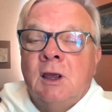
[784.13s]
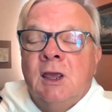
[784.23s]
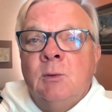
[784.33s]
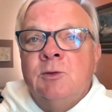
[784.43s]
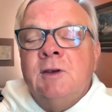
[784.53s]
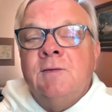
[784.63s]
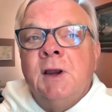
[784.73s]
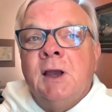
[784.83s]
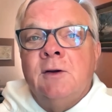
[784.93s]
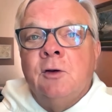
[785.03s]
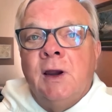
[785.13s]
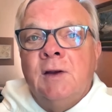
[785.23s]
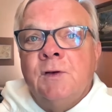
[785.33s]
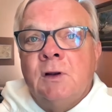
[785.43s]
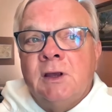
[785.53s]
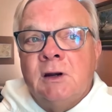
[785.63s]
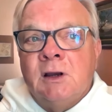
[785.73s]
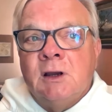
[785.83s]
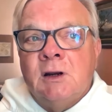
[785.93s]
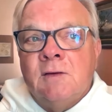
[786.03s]
He was even kind of grateful in a
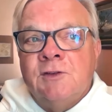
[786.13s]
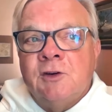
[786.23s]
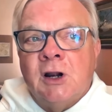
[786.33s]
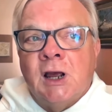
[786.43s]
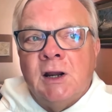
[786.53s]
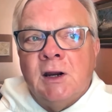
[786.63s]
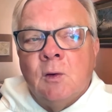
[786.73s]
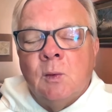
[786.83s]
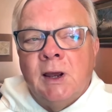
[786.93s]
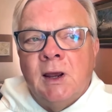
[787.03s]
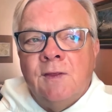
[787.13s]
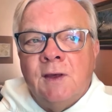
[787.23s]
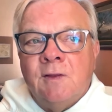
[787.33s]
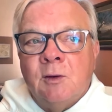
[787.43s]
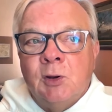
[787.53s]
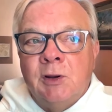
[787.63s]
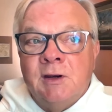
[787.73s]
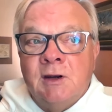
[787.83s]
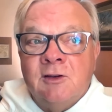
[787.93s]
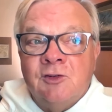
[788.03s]
kind of sardonic way that the
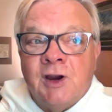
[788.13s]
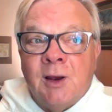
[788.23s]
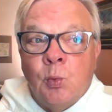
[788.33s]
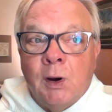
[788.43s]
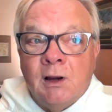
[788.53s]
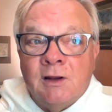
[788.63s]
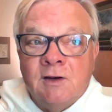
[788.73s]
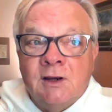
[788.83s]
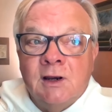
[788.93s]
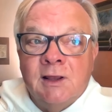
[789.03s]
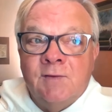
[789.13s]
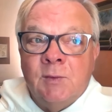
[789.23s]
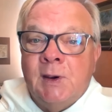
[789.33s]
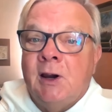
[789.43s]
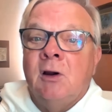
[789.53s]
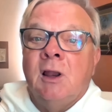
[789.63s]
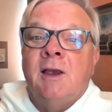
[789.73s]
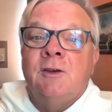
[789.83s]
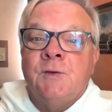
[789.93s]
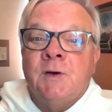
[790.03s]
bullet did its job well and didn't leave him
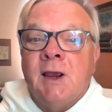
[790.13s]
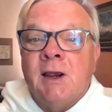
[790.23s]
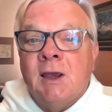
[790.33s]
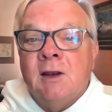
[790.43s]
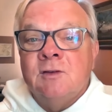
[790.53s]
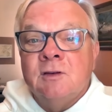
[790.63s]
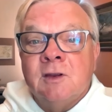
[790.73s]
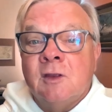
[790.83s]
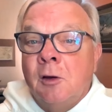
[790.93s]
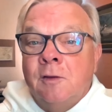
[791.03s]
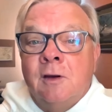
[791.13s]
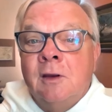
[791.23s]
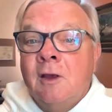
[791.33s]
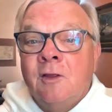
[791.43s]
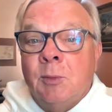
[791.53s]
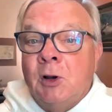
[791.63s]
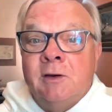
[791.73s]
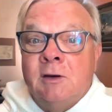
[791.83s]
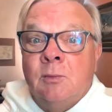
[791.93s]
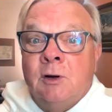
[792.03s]
paralyzed for decades. He said, the
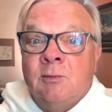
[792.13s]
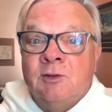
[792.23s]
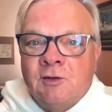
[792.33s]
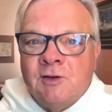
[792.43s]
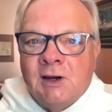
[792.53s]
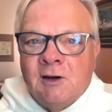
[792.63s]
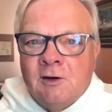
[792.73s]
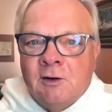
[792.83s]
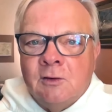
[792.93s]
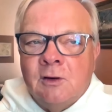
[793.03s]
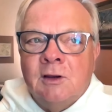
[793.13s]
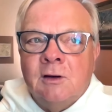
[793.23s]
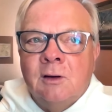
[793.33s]
bullet did what it was designed to do.